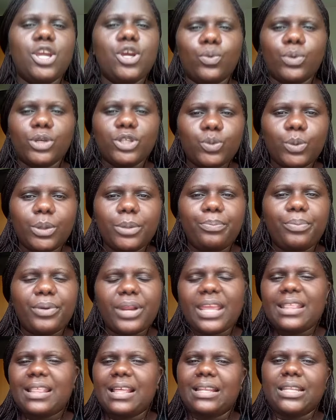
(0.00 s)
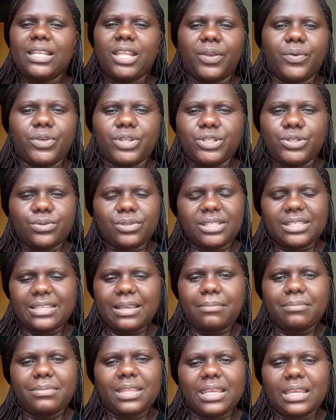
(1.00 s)
which we pray that they reduce
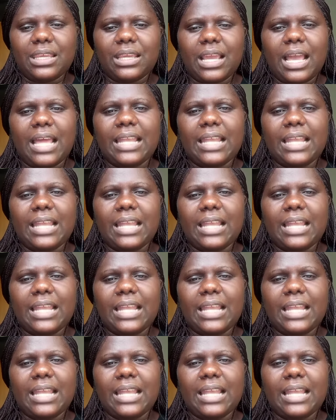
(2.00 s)
something,